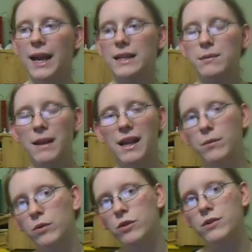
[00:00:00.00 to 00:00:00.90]
And some
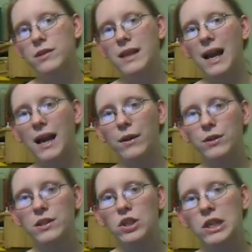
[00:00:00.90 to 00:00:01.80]
animals that I
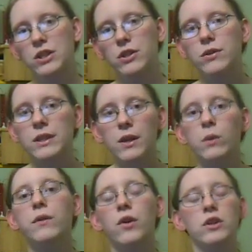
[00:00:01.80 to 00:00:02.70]
would suggest
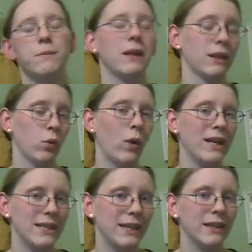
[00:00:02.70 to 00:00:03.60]
using would of course be like the
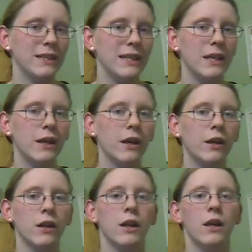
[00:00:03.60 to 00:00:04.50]
white-tailed
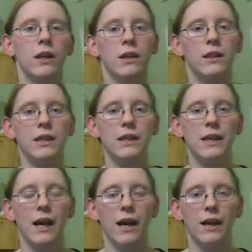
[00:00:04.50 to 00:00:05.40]
deer,
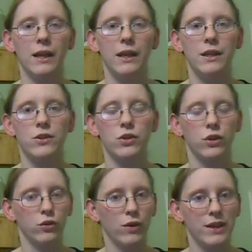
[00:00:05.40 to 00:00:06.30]
the
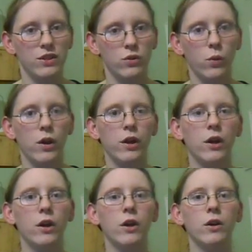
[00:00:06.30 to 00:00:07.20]
eastern gray
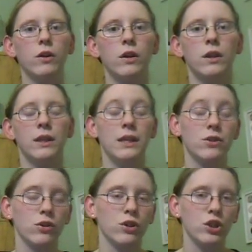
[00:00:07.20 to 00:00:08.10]
squirrel, the
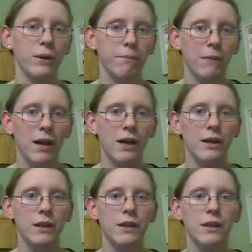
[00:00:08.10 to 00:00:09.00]
eastern
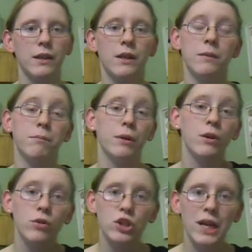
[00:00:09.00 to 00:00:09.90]
chipmunk,
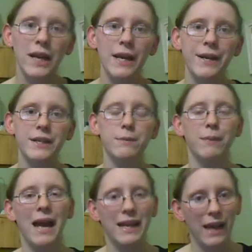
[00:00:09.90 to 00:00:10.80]
blue jays,
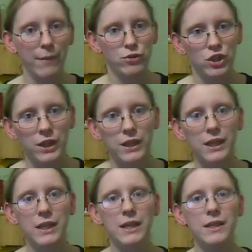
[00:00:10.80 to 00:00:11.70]
black-capped
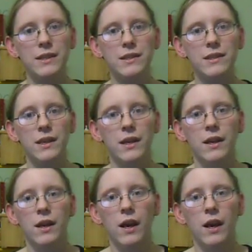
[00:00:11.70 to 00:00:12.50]
chickadees.